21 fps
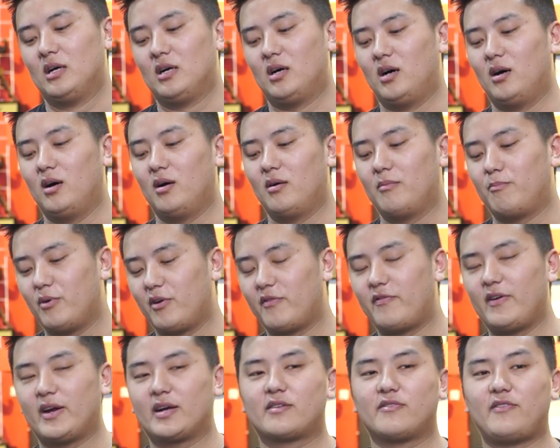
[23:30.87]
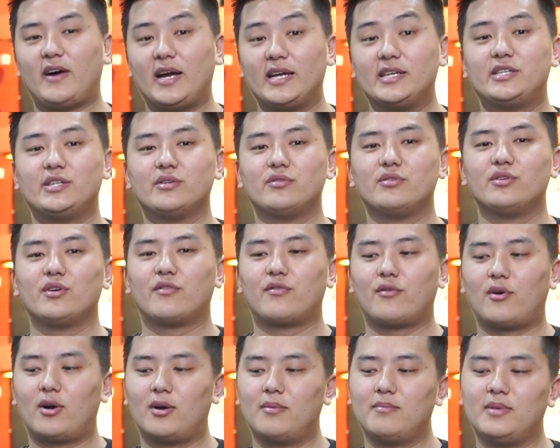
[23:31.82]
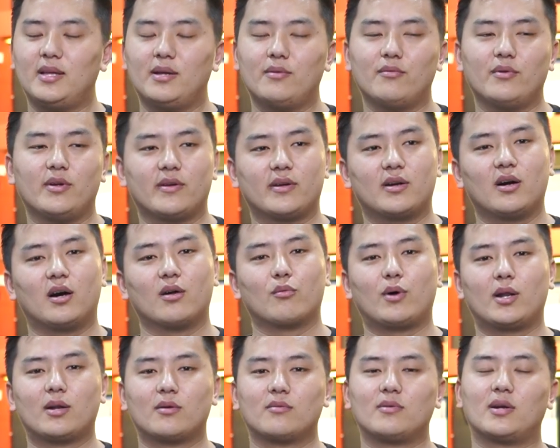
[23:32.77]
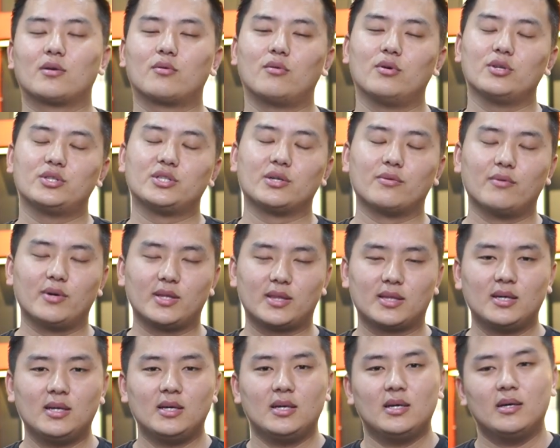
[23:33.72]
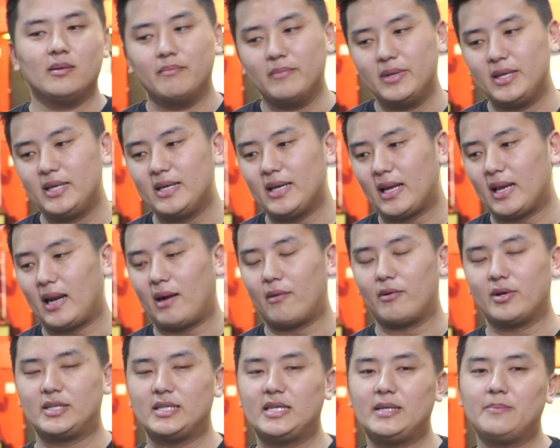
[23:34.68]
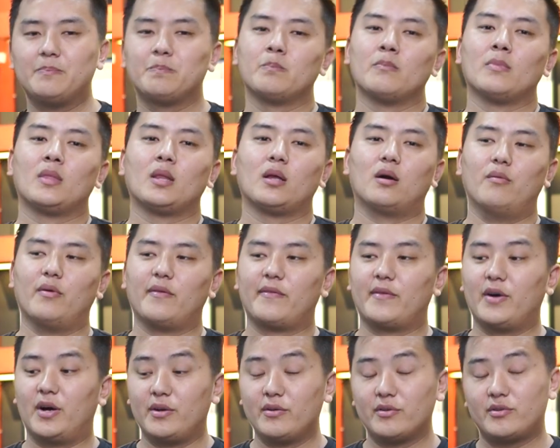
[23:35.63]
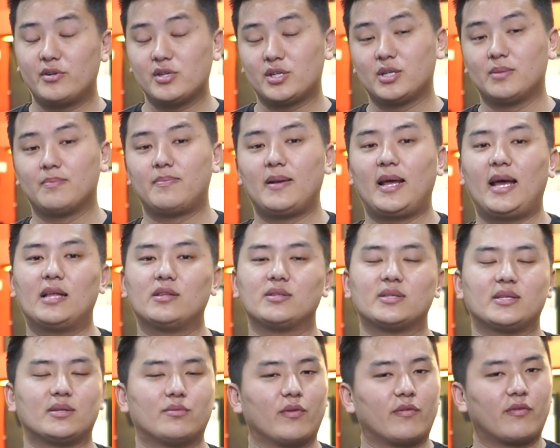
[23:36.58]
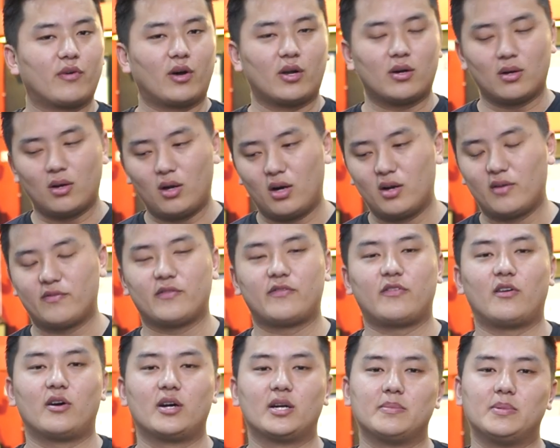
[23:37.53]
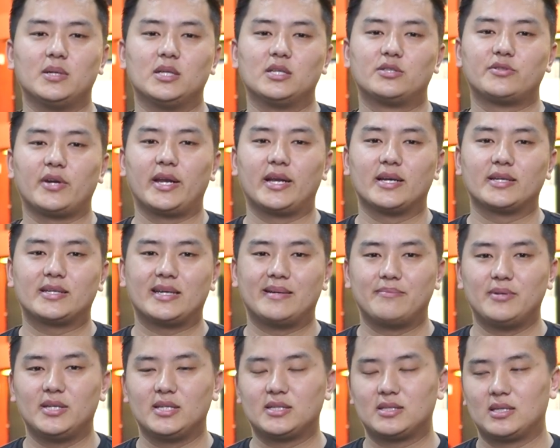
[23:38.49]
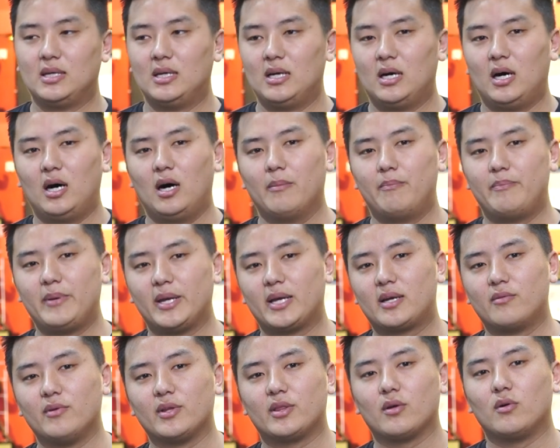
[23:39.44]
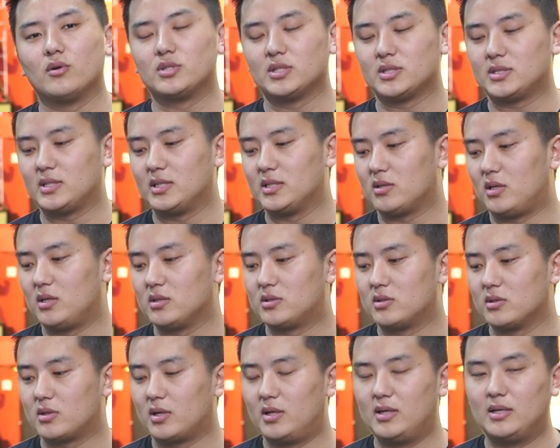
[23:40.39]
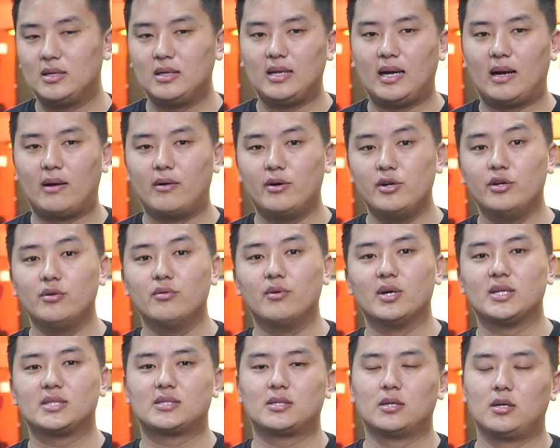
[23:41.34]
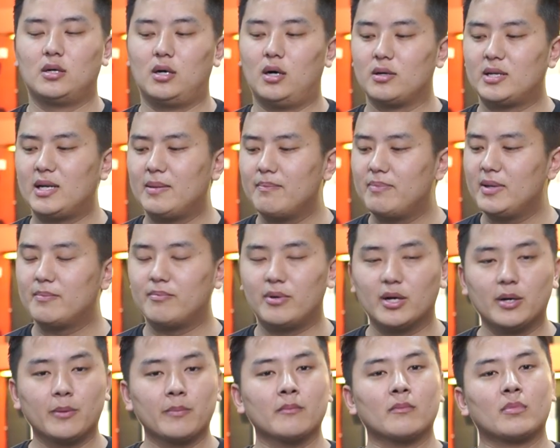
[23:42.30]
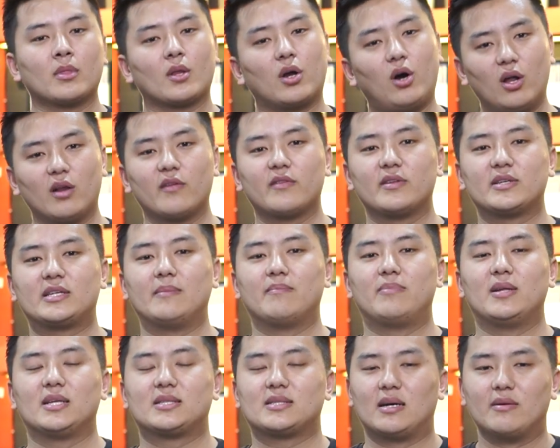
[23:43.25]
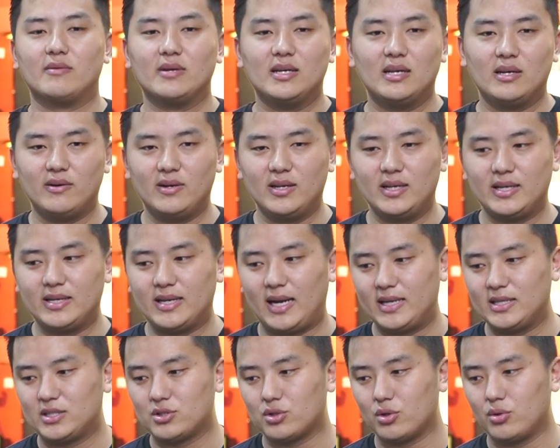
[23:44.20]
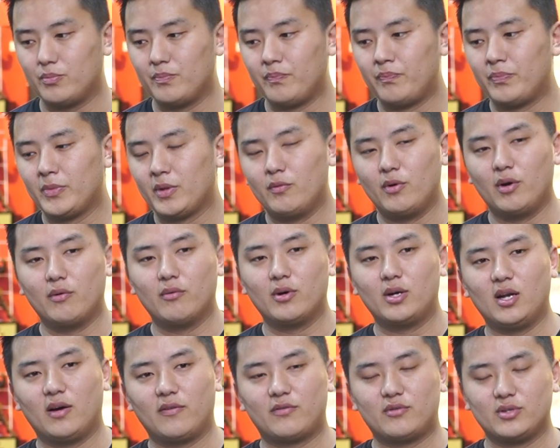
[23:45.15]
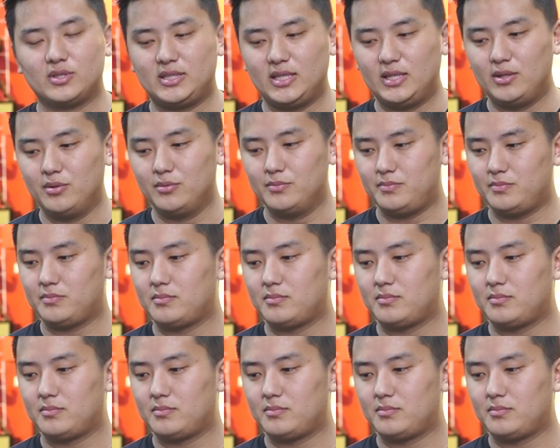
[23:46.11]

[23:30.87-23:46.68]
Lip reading: fine-tune your form, then we got one-on-one coaching with me and our team. We've got nutrition plans, and we've got a lot of affordable training templates. Peak with Ojos is also currently our newest template, but all of the templates are really, really nice. So we would love to see you